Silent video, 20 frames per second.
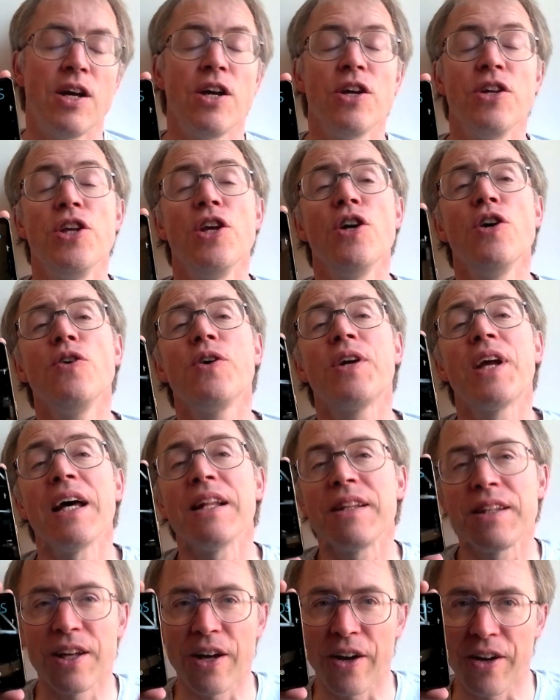You get
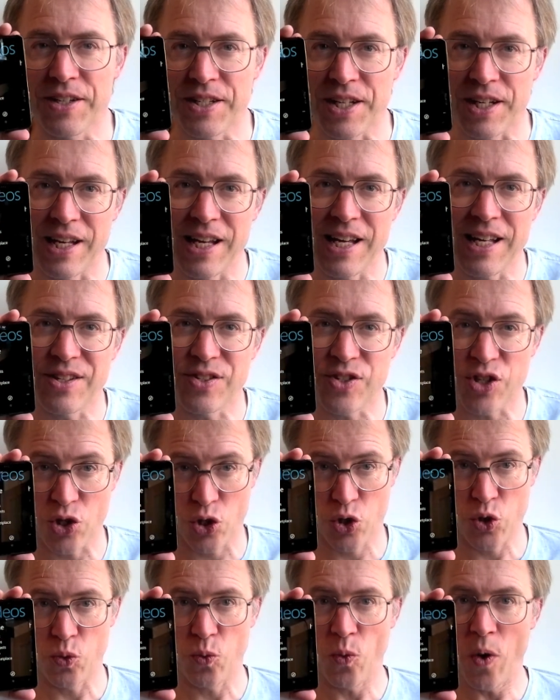the idea. It's
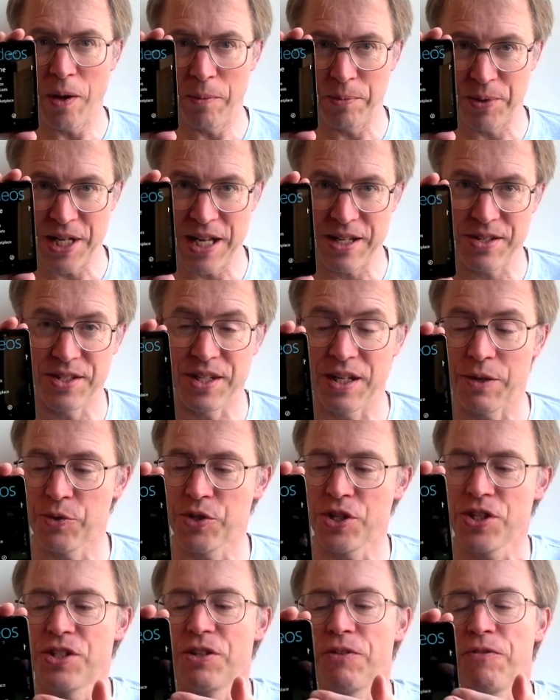swipe-tastic, with
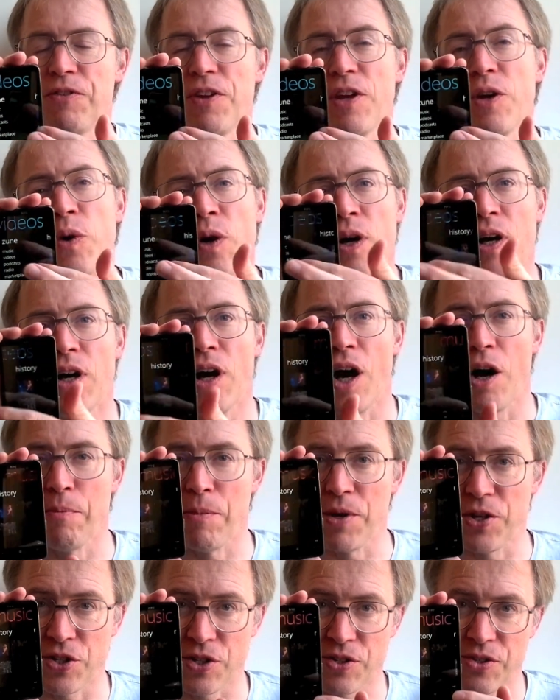just a few
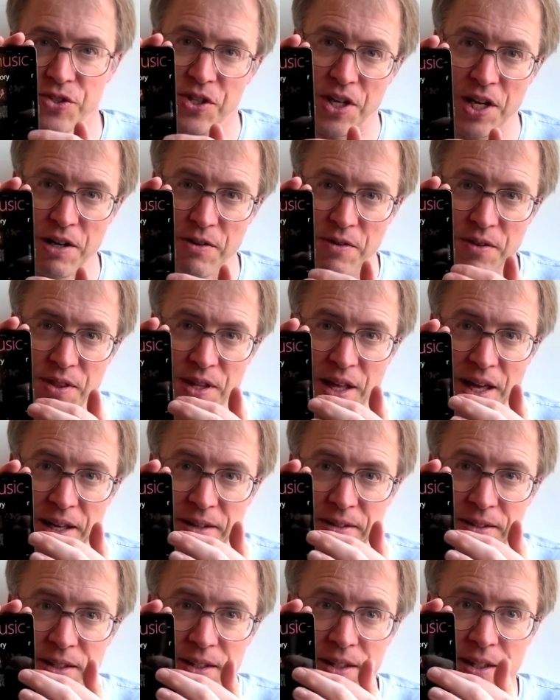omissions here and there.
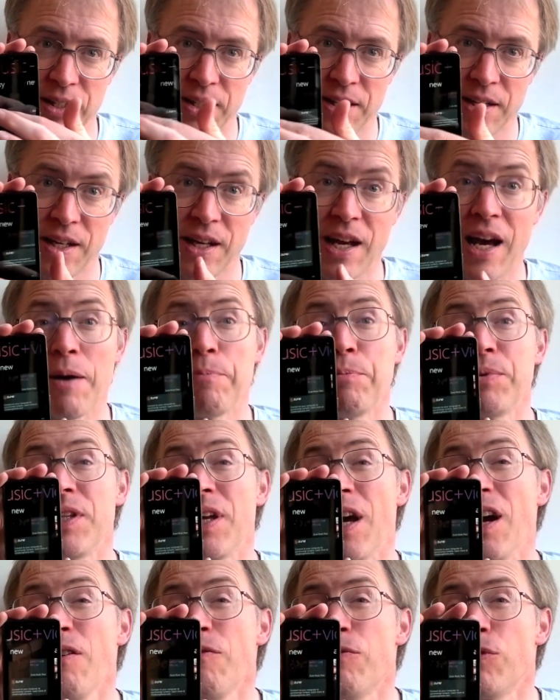But the
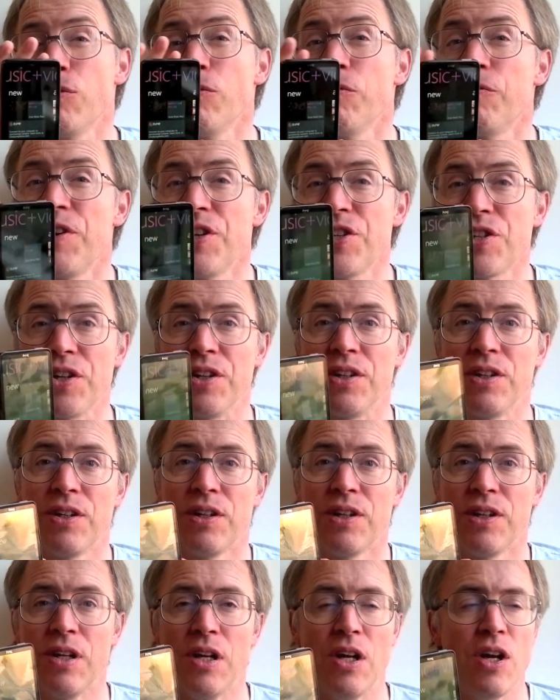overall vision,
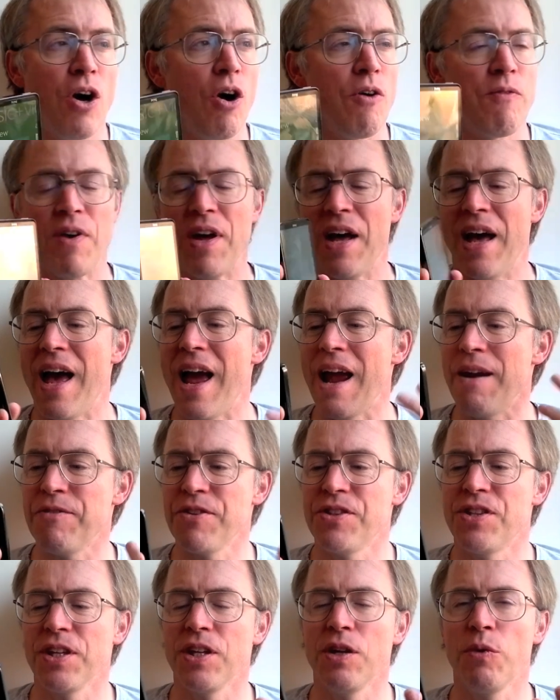
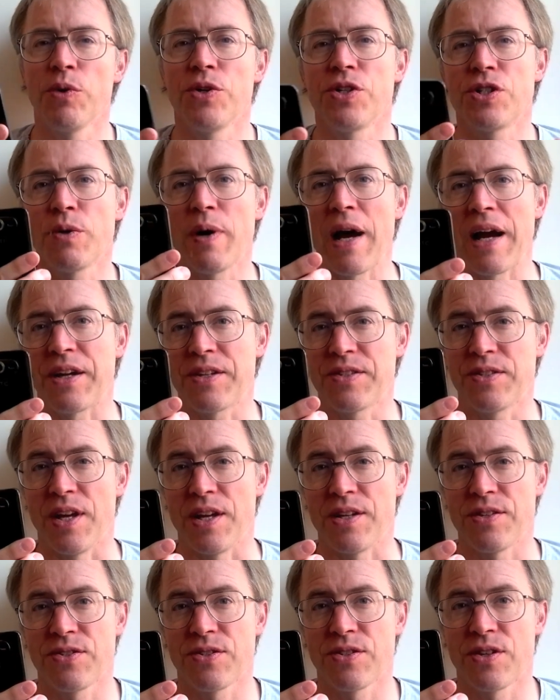everything you want to
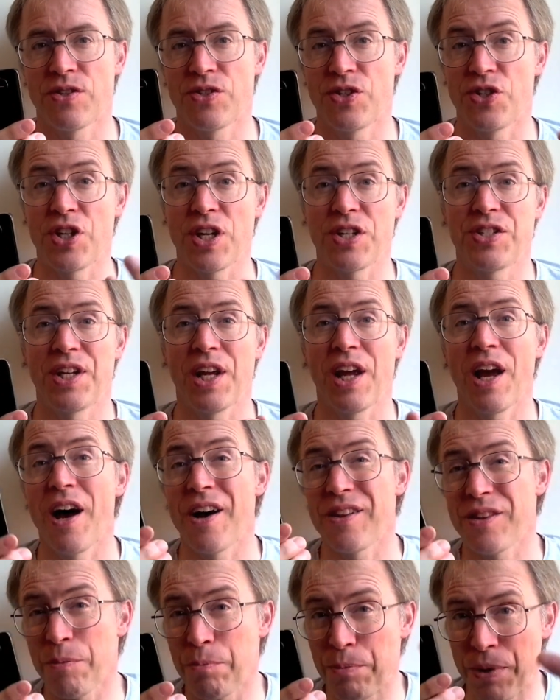access, suggesting
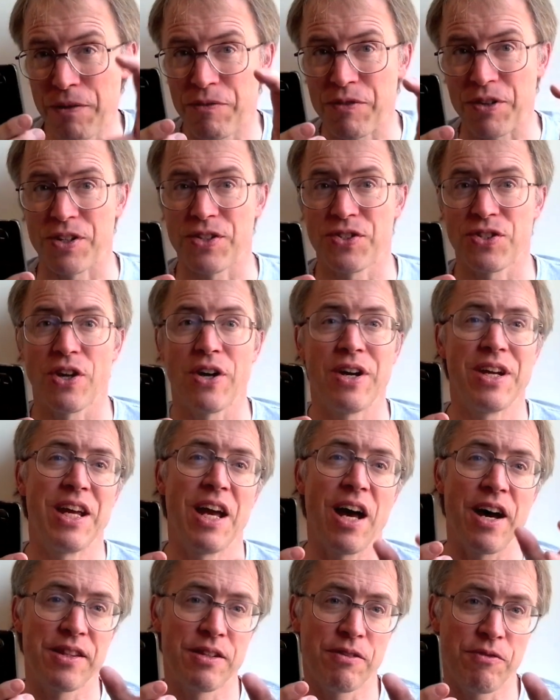other pivots, i.e.
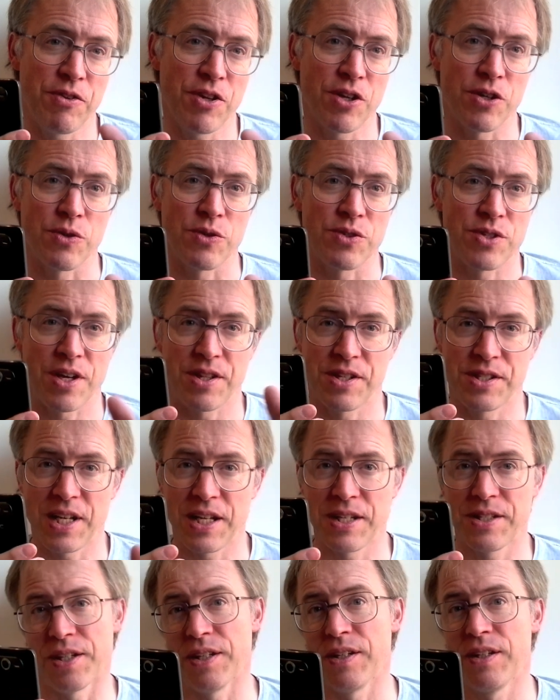other views, other
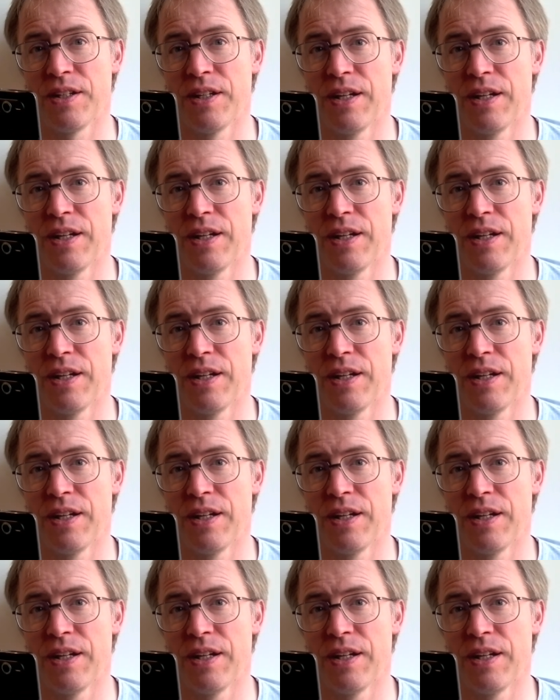data.